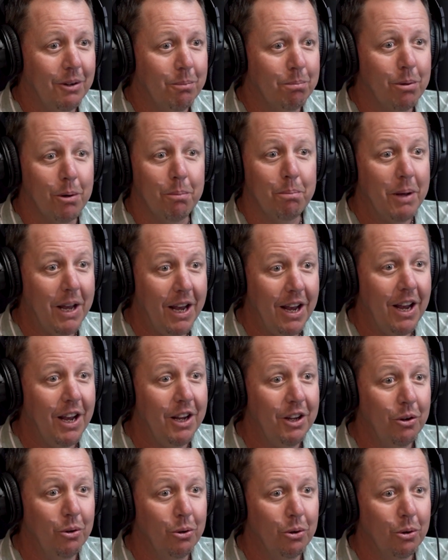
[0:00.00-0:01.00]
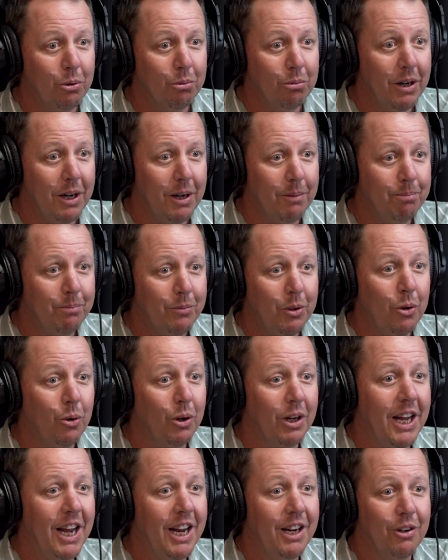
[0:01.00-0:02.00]
prepare your
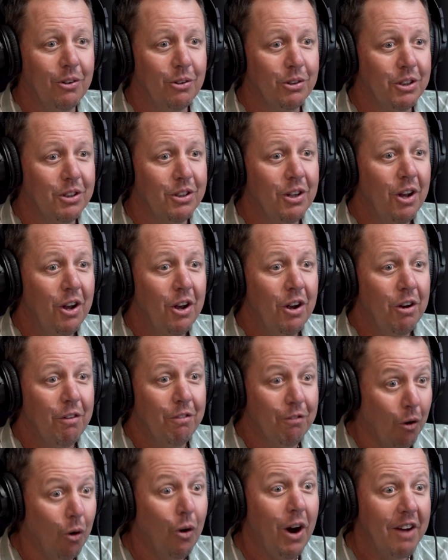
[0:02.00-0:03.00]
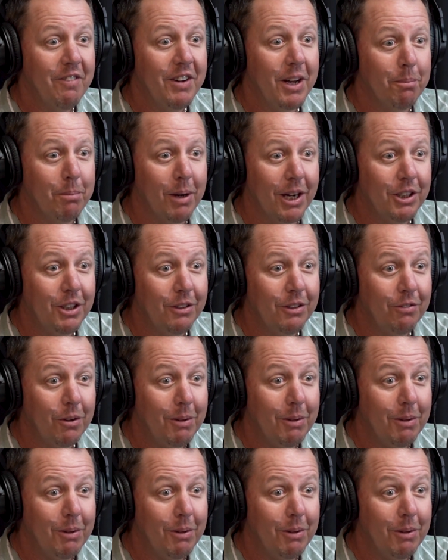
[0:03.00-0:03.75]
landlords for having a budget for